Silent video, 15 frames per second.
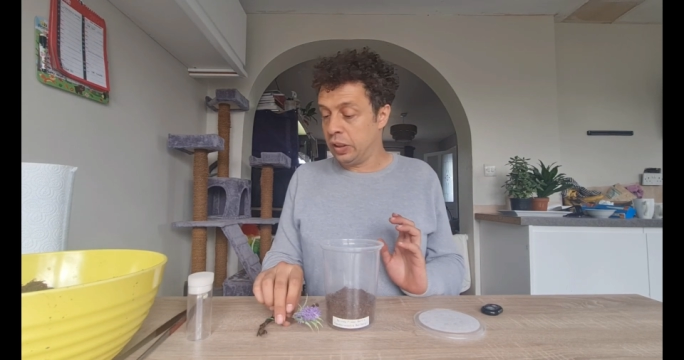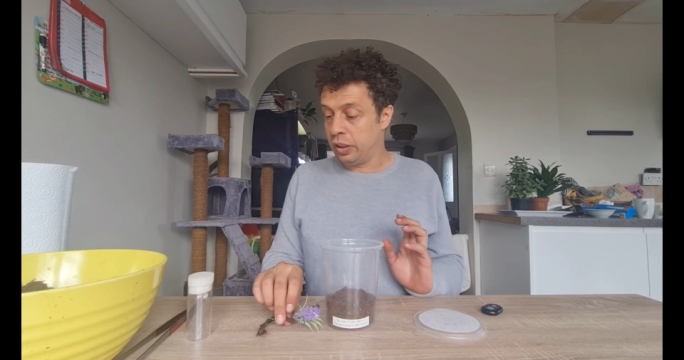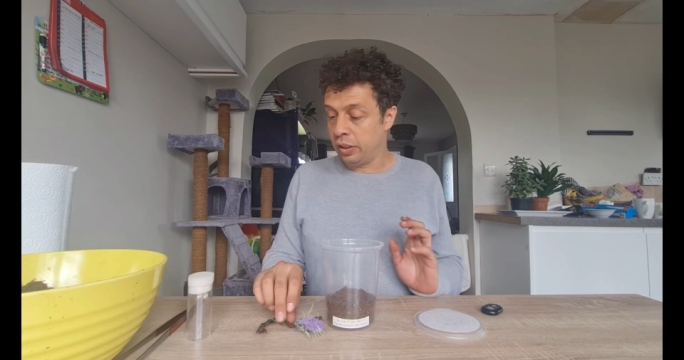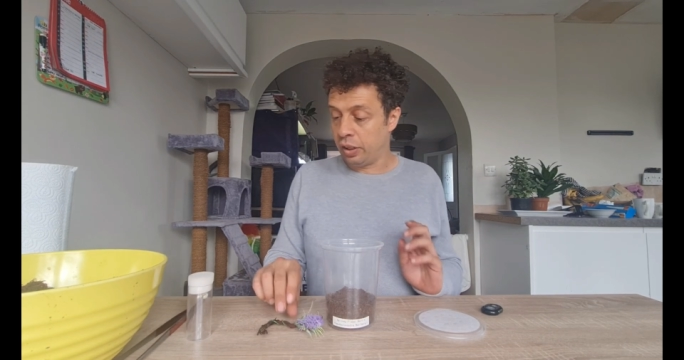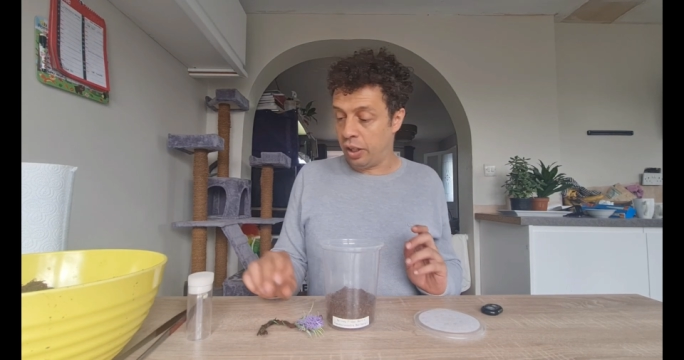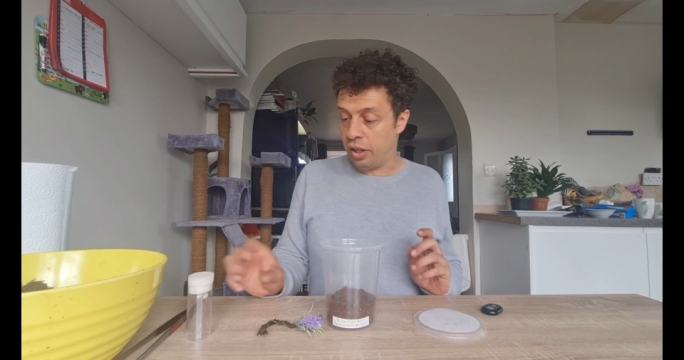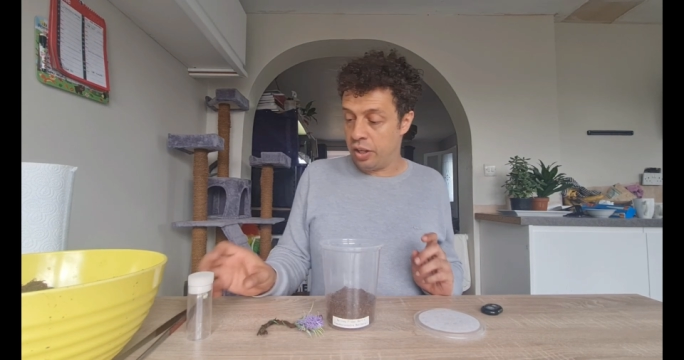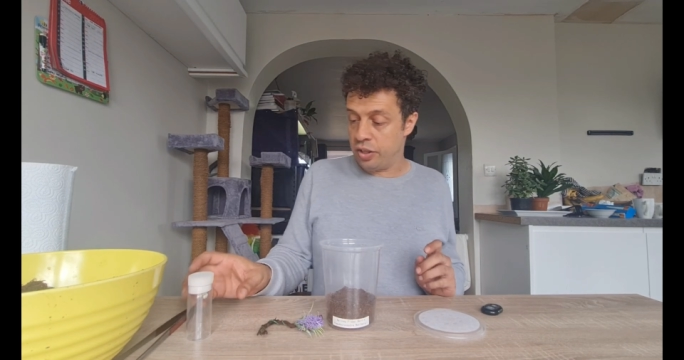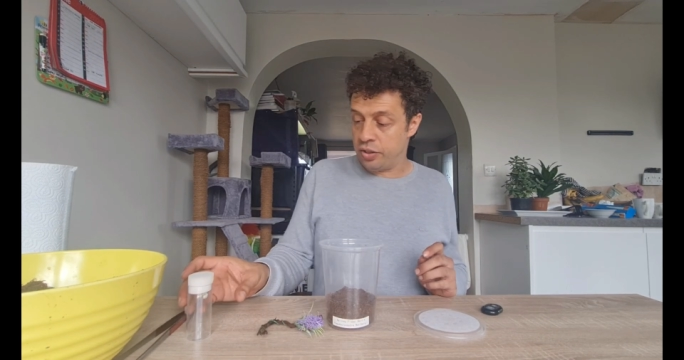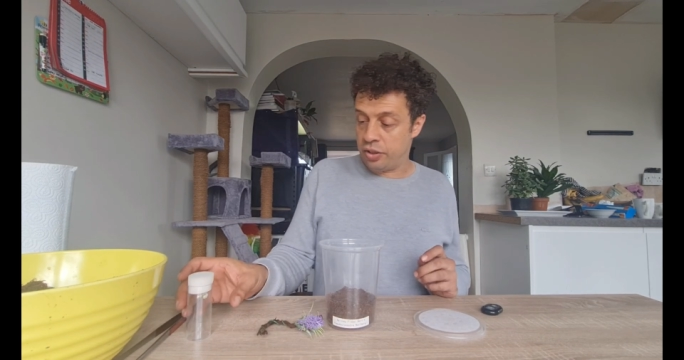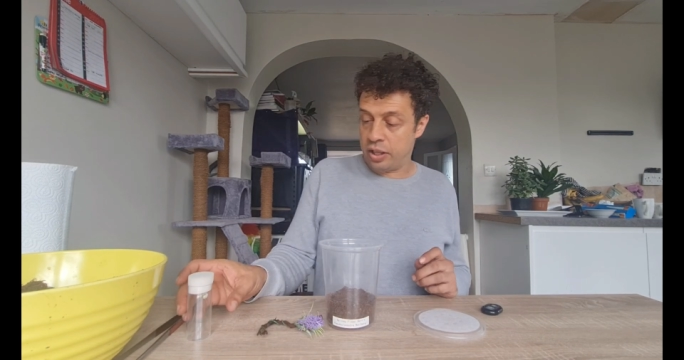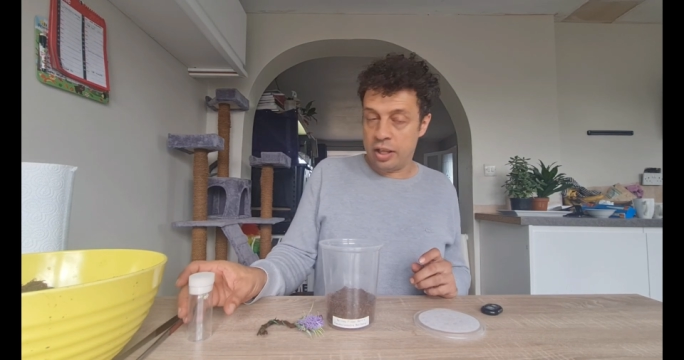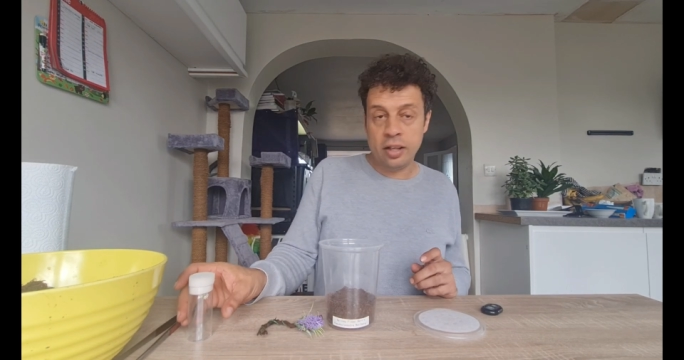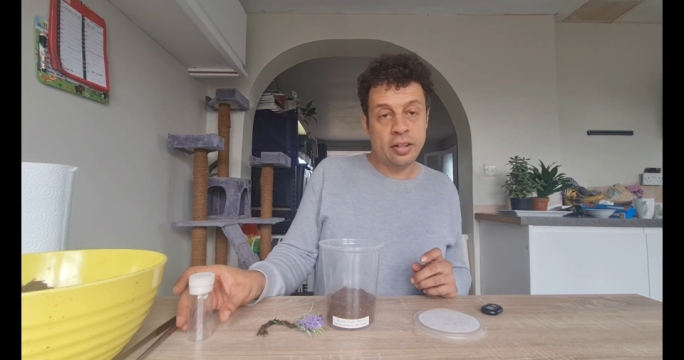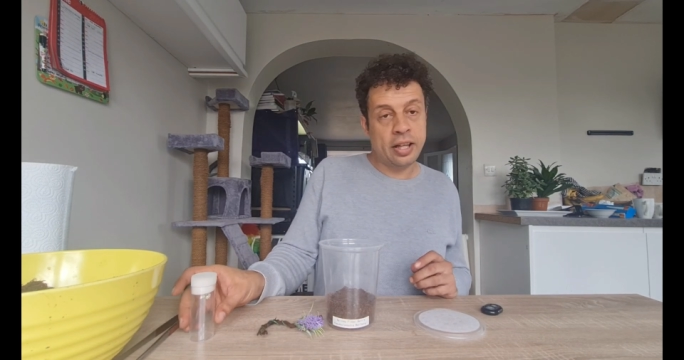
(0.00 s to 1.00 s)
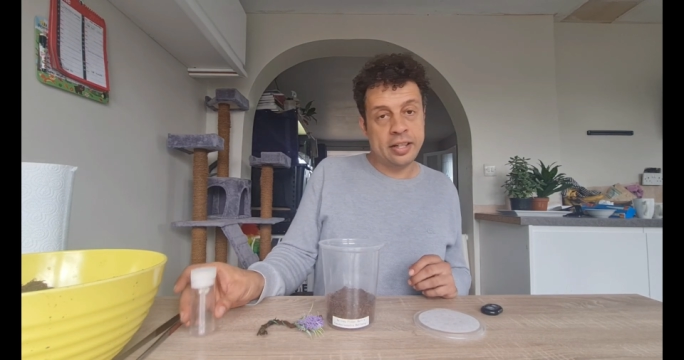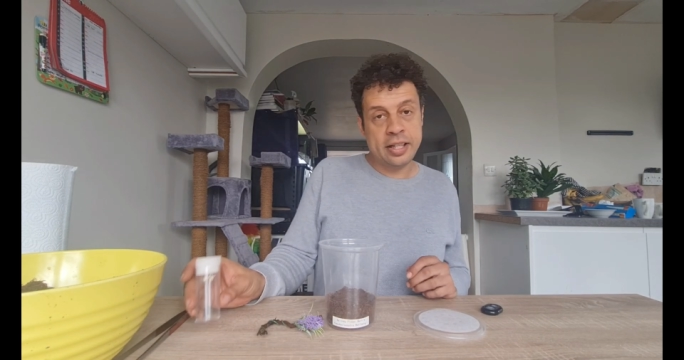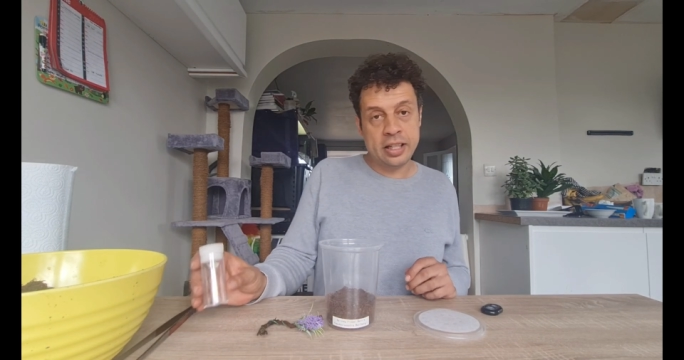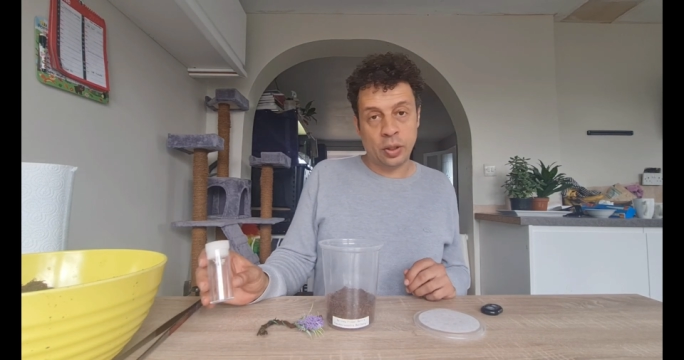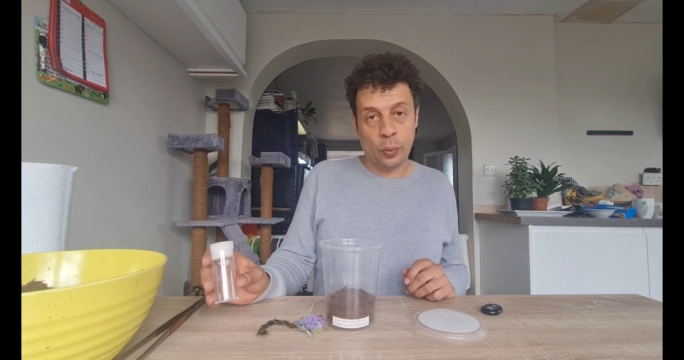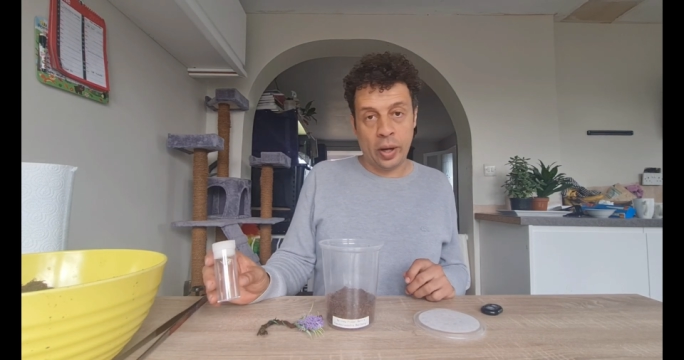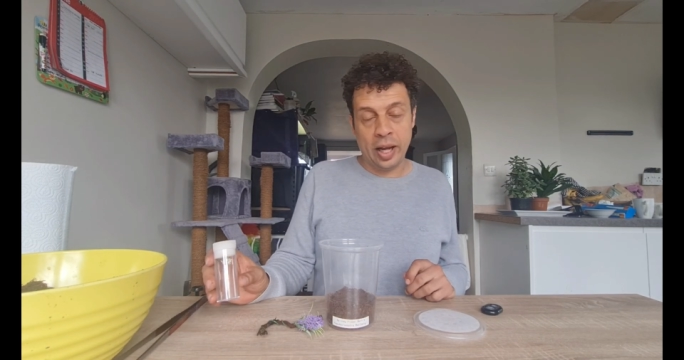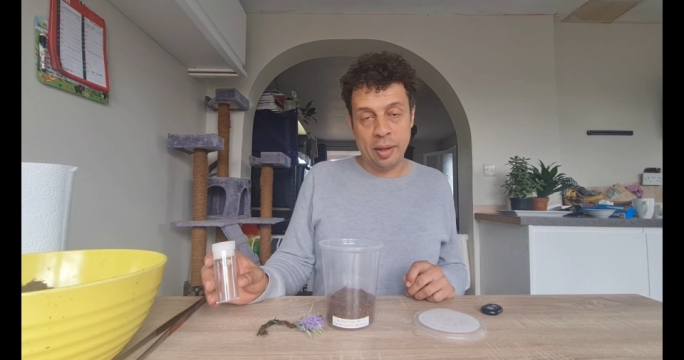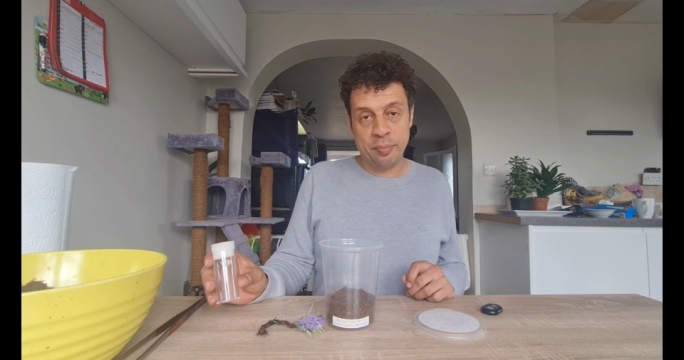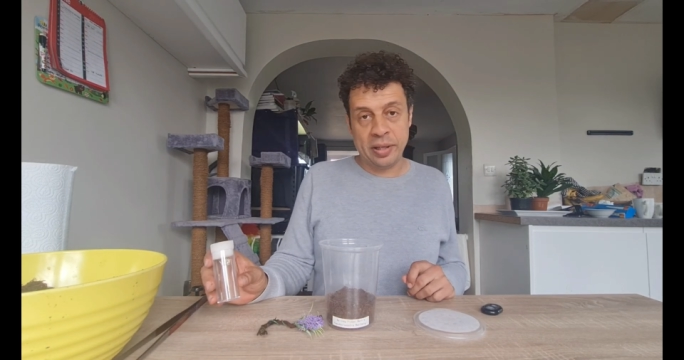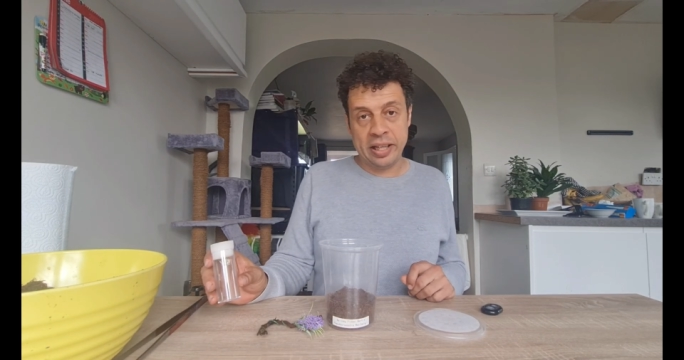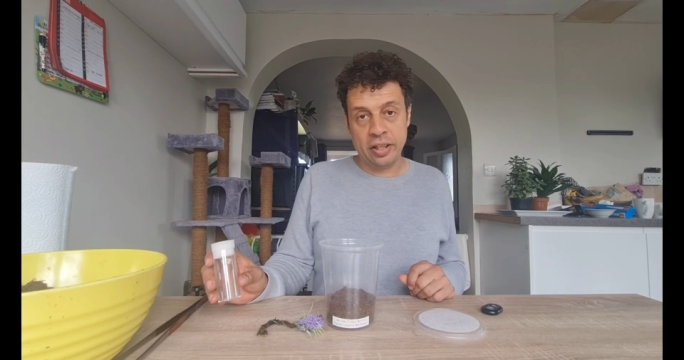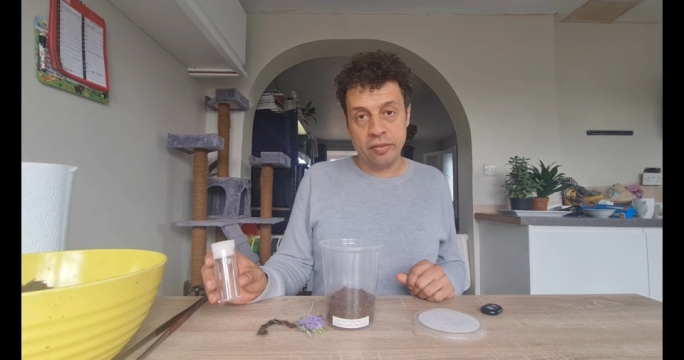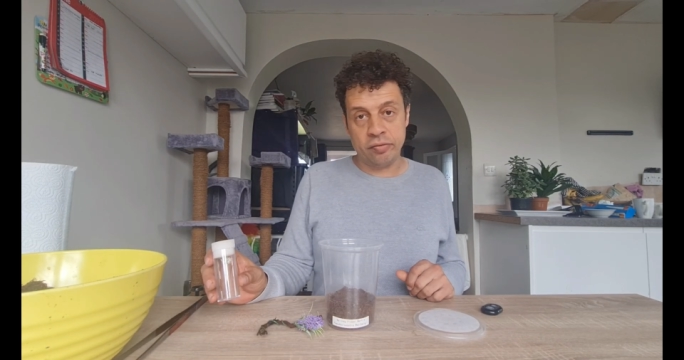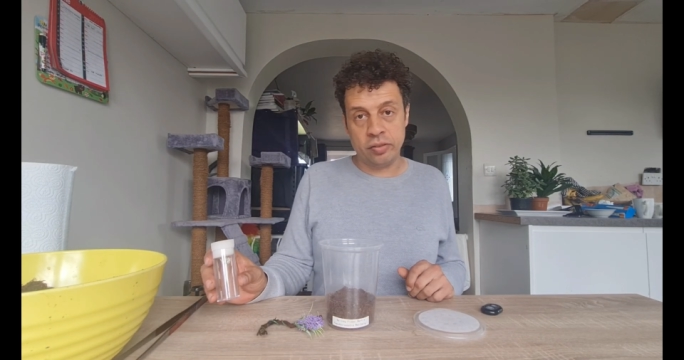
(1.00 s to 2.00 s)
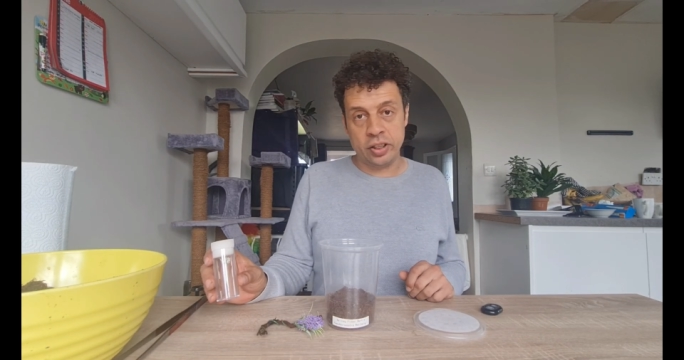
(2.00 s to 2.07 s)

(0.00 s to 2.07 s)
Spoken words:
because they need quite a bit of